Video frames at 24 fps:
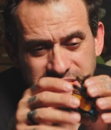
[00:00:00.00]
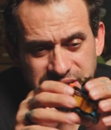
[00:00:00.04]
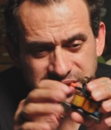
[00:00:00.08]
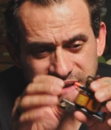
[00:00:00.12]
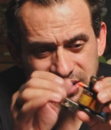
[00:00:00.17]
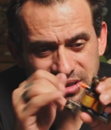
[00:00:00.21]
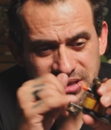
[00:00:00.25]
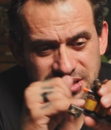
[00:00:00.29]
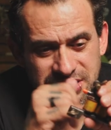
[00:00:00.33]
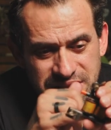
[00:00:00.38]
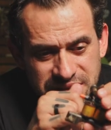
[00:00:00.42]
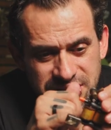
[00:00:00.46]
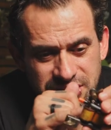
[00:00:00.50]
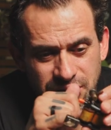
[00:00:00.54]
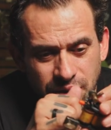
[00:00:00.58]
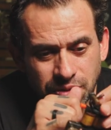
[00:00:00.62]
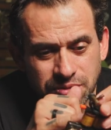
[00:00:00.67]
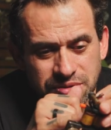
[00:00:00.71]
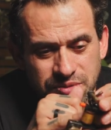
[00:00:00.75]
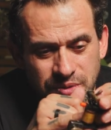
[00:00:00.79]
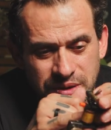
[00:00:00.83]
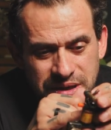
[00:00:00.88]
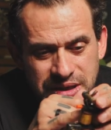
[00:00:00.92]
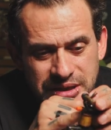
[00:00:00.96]
This
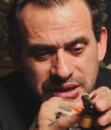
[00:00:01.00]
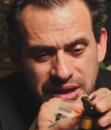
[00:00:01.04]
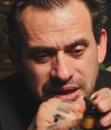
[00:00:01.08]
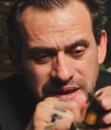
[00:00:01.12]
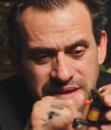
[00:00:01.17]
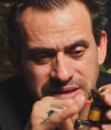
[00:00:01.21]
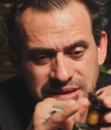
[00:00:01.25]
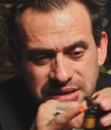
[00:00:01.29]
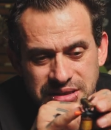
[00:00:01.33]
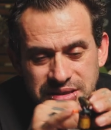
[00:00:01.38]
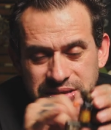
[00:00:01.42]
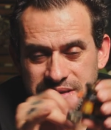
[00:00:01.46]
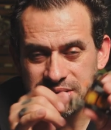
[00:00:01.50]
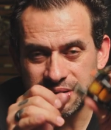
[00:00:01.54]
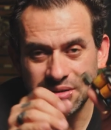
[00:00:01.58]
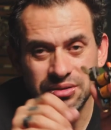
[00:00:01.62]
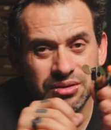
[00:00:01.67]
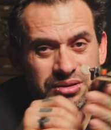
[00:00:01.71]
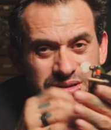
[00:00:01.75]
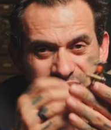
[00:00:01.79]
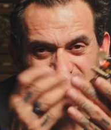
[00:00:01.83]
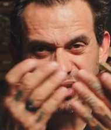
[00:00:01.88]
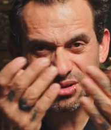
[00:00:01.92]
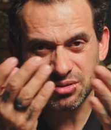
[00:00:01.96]
knows what it does. He
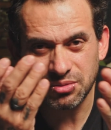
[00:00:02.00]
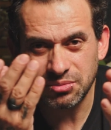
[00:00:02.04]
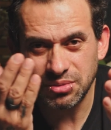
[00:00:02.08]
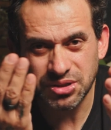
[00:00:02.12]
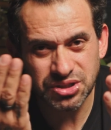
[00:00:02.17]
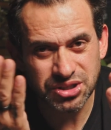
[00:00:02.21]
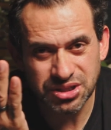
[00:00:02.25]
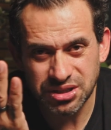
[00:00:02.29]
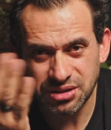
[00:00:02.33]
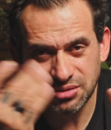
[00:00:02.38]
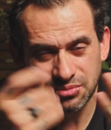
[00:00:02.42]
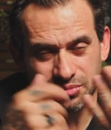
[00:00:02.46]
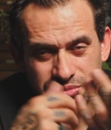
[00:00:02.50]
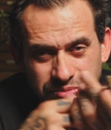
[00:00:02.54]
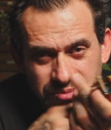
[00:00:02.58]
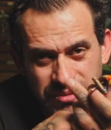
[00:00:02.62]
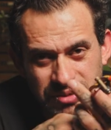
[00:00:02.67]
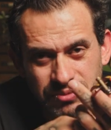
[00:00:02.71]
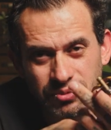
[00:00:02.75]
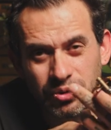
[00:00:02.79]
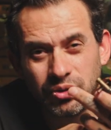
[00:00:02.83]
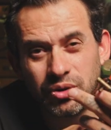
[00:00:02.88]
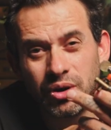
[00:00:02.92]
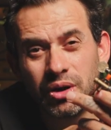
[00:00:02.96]
knows a tattoo machine.
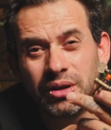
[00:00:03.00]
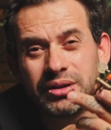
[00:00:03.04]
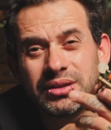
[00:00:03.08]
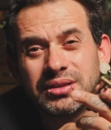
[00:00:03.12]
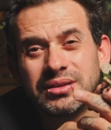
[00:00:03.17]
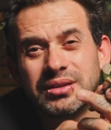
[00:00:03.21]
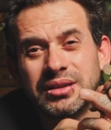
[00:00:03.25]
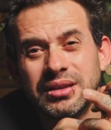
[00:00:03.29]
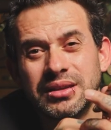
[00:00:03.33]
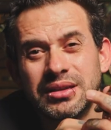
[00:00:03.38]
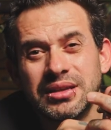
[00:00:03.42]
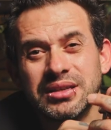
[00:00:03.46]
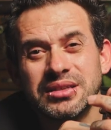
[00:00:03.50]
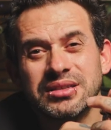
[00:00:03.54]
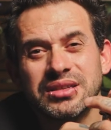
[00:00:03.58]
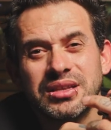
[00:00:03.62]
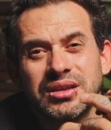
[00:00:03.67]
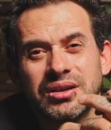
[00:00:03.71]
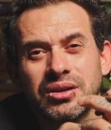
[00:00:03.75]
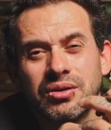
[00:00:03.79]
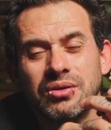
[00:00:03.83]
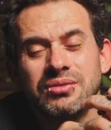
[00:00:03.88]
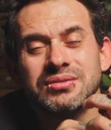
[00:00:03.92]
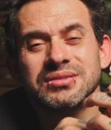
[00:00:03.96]
Will know
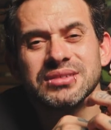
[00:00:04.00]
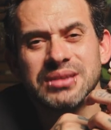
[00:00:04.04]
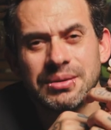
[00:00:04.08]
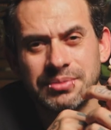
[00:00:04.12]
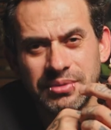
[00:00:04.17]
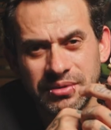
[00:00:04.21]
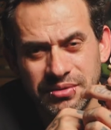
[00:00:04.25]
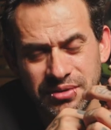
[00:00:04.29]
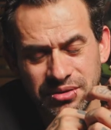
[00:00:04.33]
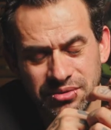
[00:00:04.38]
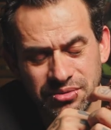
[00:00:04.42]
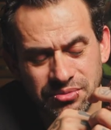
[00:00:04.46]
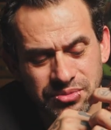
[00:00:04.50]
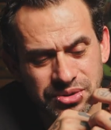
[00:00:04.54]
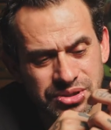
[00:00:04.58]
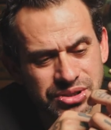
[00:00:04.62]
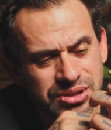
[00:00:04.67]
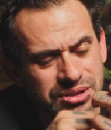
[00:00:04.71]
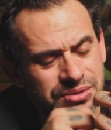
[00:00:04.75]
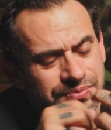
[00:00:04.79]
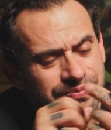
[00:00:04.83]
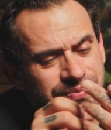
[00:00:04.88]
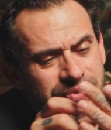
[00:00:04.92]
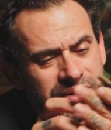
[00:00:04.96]
the concept of a tattoo
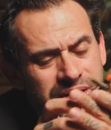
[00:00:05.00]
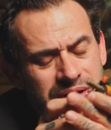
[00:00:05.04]
machine.